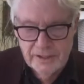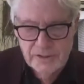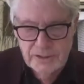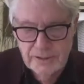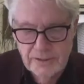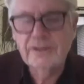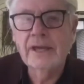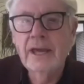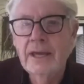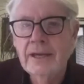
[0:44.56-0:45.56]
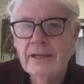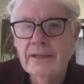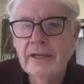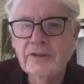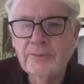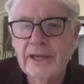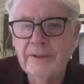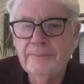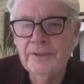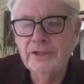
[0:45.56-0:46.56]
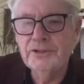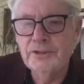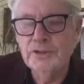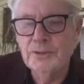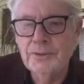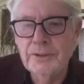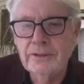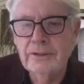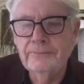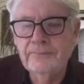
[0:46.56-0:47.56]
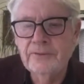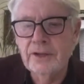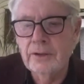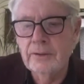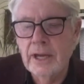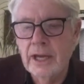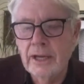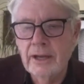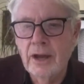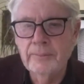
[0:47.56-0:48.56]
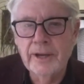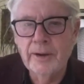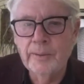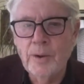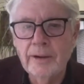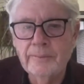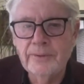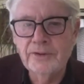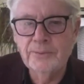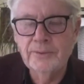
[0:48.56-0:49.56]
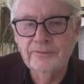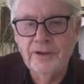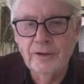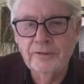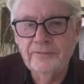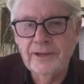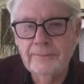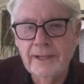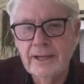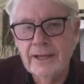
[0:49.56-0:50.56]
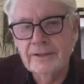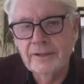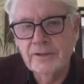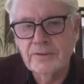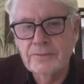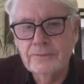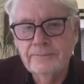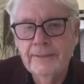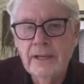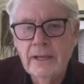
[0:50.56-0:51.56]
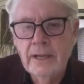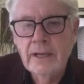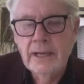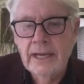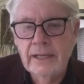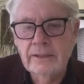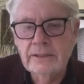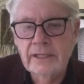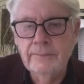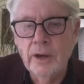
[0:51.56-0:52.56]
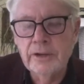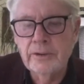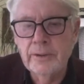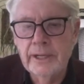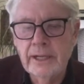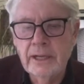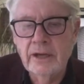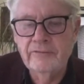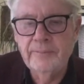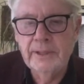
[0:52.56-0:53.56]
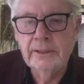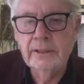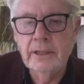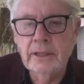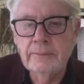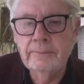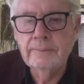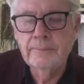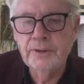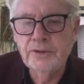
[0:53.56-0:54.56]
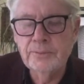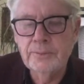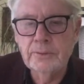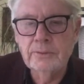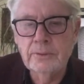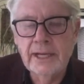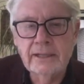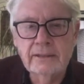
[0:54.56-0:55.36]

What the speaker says: Jess. Yeah, it's a pleasure to join you. So I'm Kerry White, Principal of Holy Family Catholic School. And in my career, I've been principal at